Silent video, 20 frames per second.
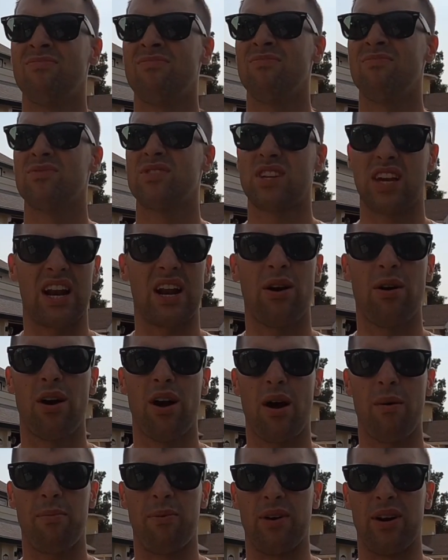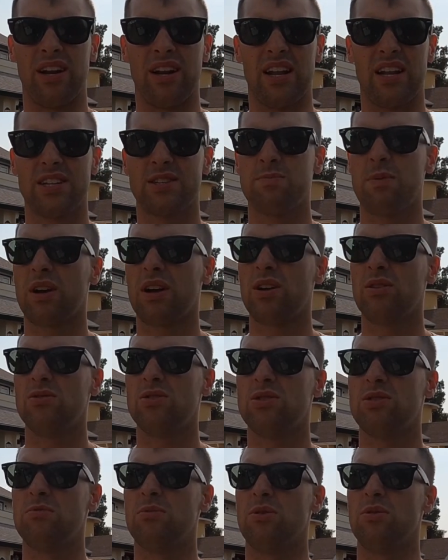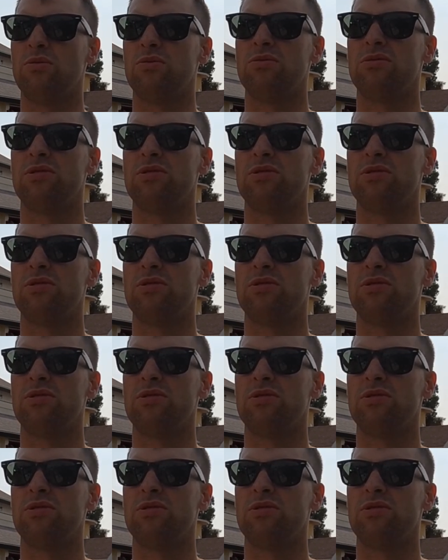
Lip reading: it's kind of how I operate, and it's my go-to move.